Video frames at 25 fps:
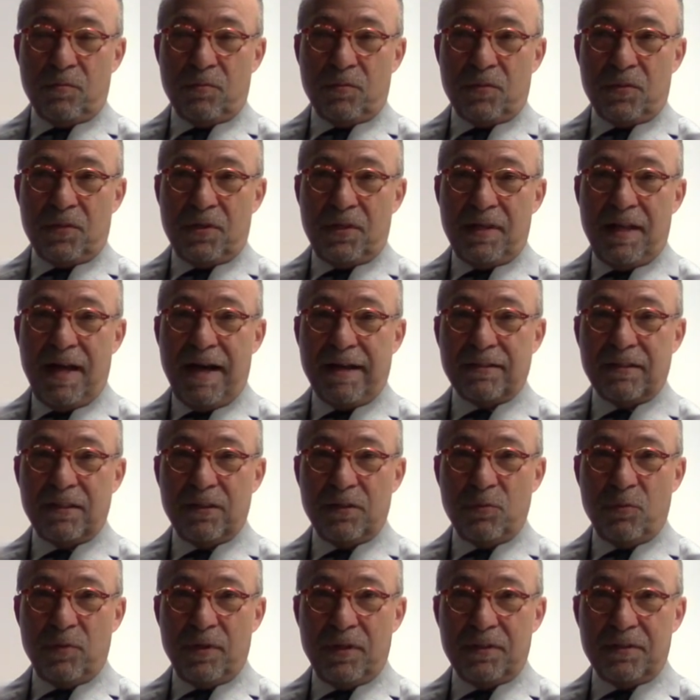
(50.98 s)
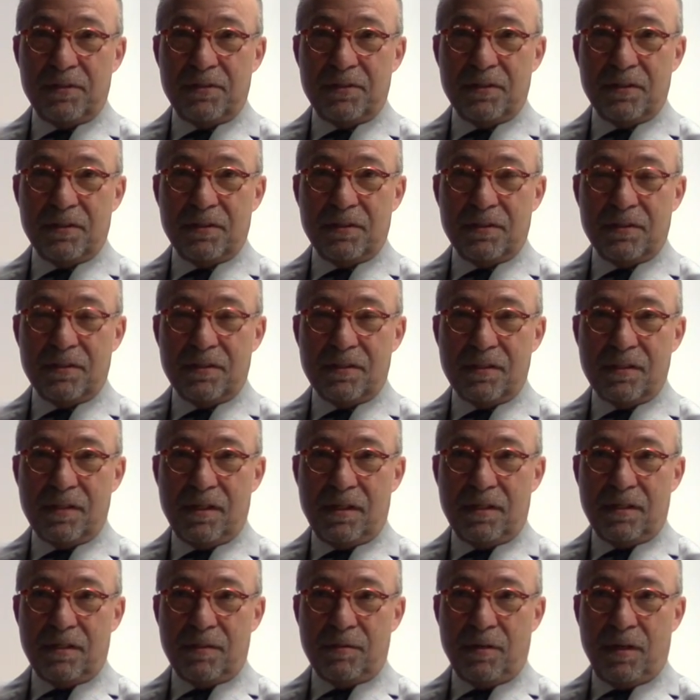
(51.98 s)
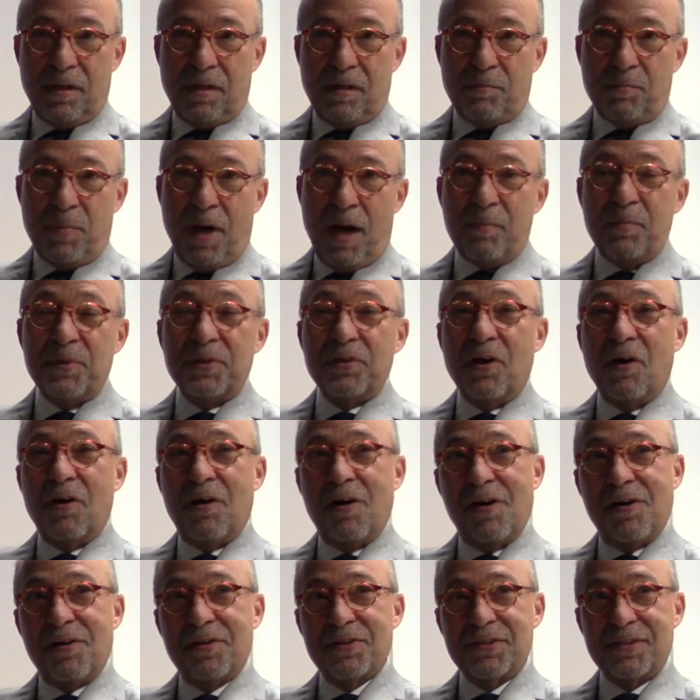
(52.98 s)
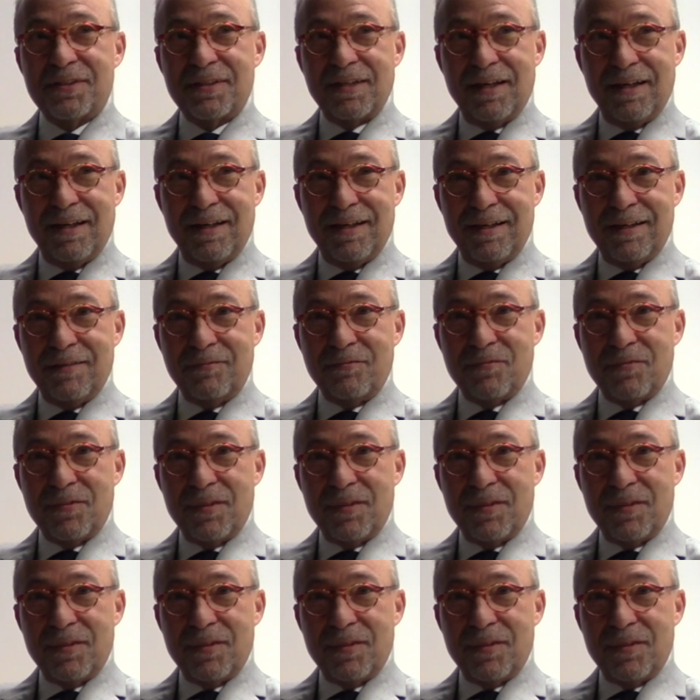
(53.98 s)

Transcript: connected with Baba Nahal Singh